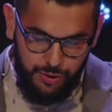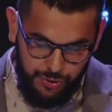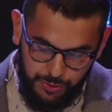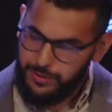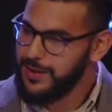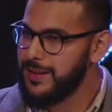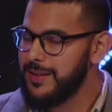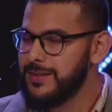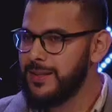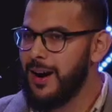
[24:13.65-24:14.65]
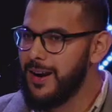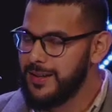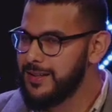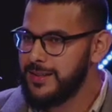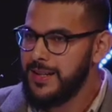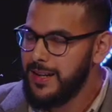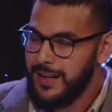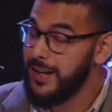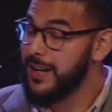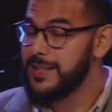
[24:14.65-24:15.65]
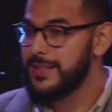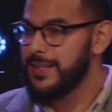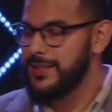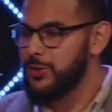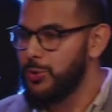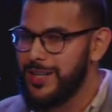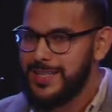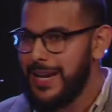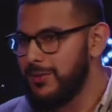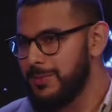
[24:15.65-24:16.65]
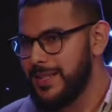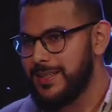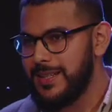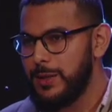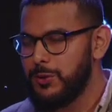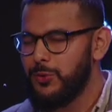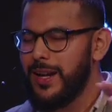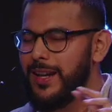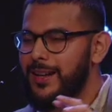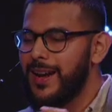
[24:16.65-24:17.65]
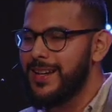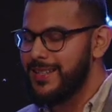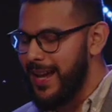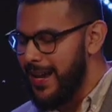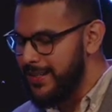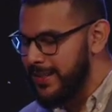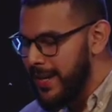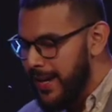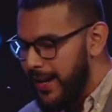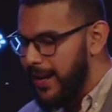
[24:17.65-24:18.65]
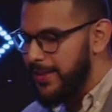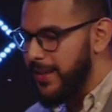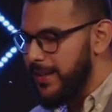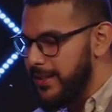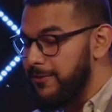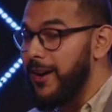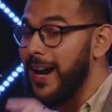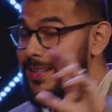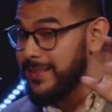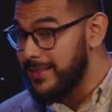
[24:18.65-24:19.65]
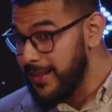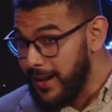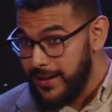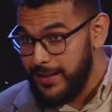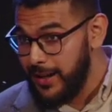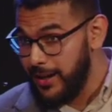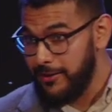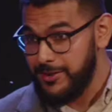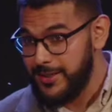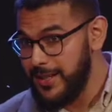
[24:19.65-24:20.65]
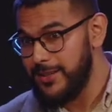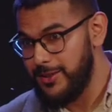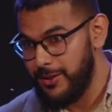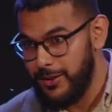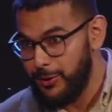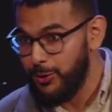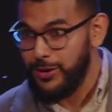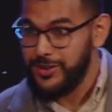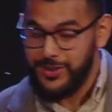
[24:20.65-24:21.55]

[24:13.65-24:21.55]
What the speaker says: Julius. And Augustus in 27 BC was recognized as the divine son of Caesar or